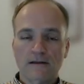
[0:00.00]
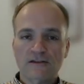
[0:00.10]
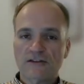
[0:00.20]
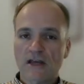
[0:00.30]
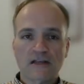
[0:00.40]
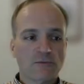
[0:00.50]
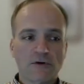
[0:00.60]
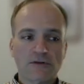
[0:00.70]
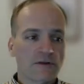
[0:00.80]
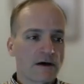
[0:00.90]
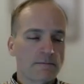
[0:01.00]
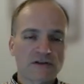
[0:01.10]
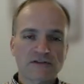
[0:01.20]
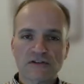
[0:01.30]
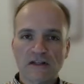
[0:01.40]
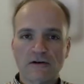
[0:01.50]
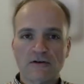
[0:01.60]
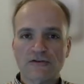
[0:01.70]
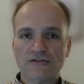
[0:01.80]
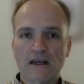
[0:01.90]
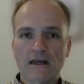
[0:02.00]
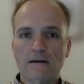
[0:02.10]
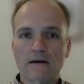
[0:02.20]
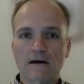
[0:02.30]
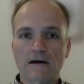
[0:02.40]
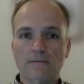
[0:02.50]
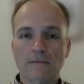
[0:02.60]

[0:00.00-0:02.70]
these days with business leaders, and